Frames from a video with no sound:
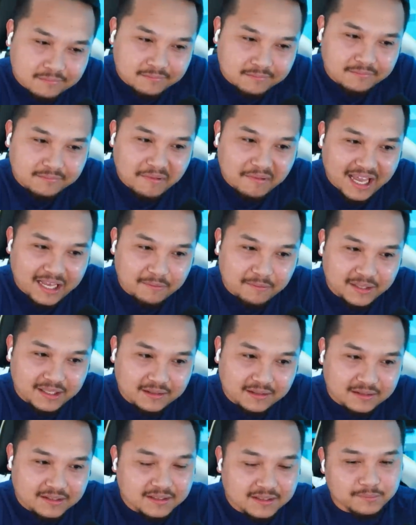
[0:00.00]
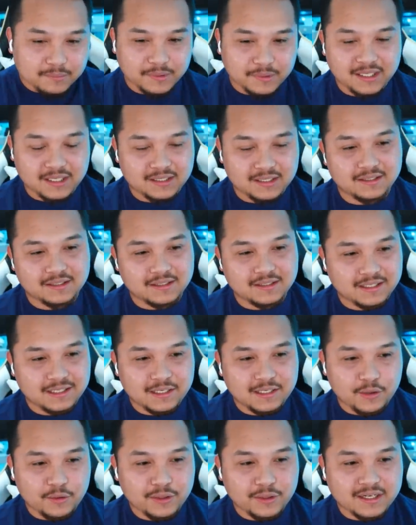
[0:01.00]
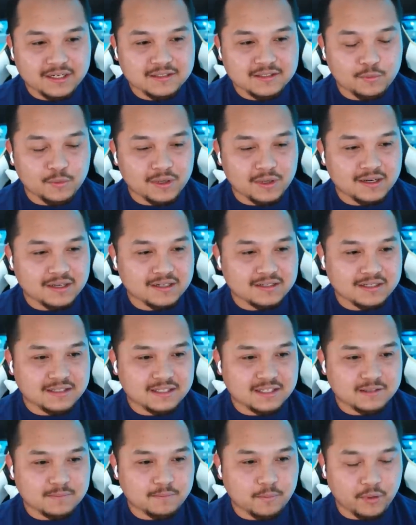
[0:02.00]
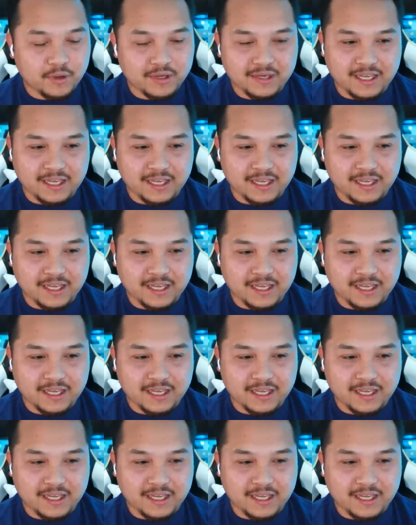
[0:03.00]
Maybe, but you know, it is what it is at this point.